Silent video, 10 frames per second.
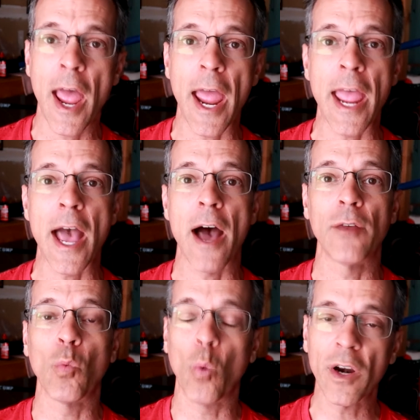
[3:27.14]

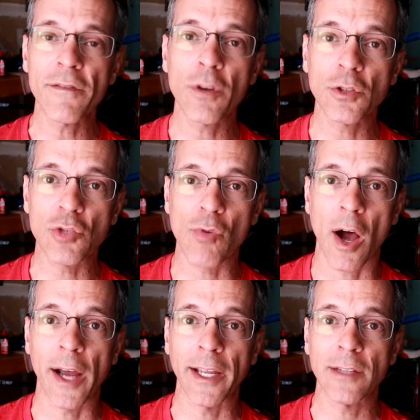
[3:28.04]
And one of those
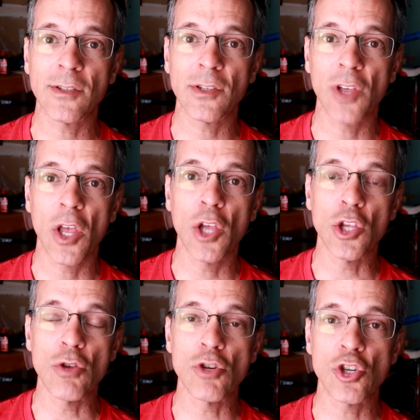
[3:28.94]
rides,
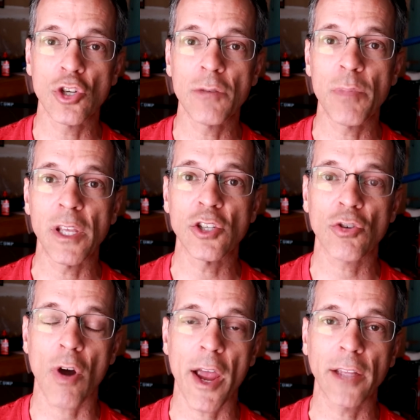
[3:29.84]
you should be
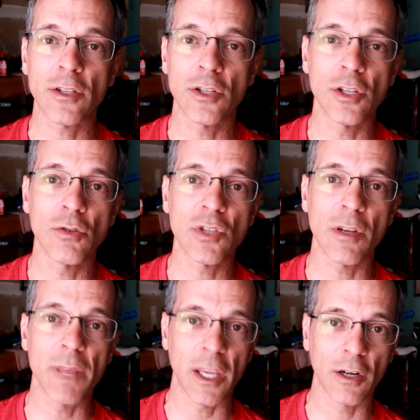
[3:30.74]
trying to do
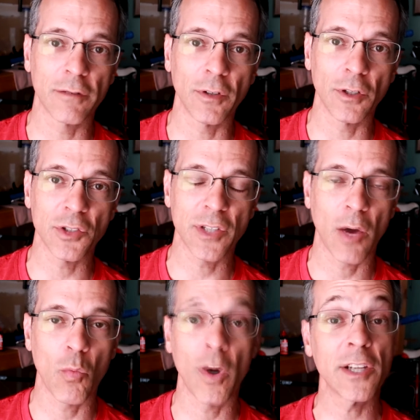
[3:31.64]
some intervals.
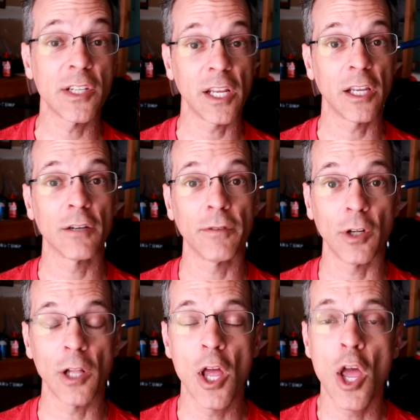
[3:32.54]
Now, what is an
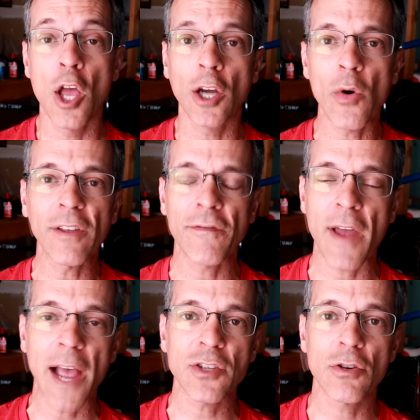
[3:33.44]
interval? Going
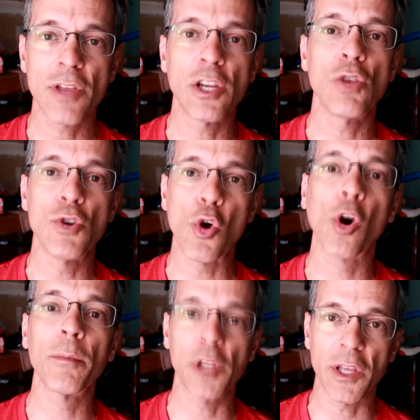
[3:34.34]
faster than you
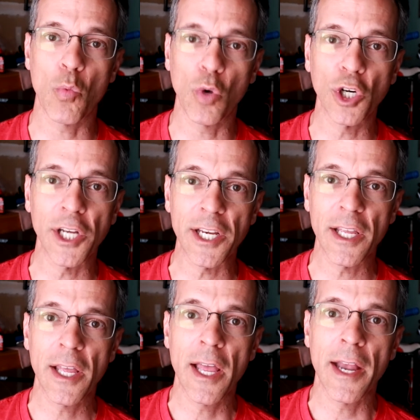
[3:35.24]
normally would.
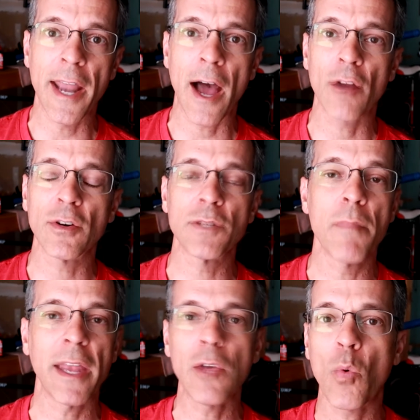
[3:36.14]
Now, there's
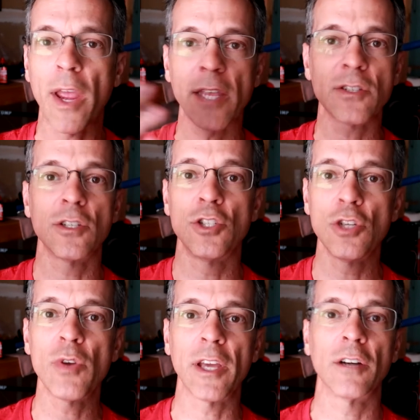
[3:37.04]
many ways to
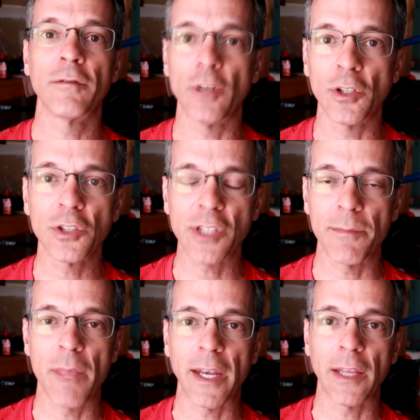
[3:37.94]
do intervals
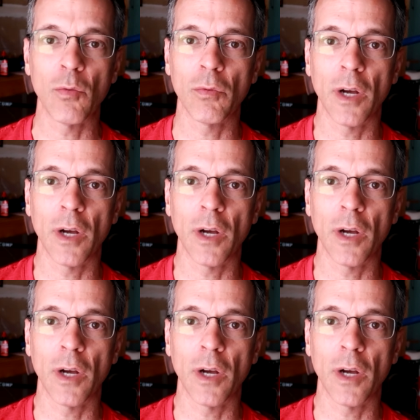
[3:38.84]
and many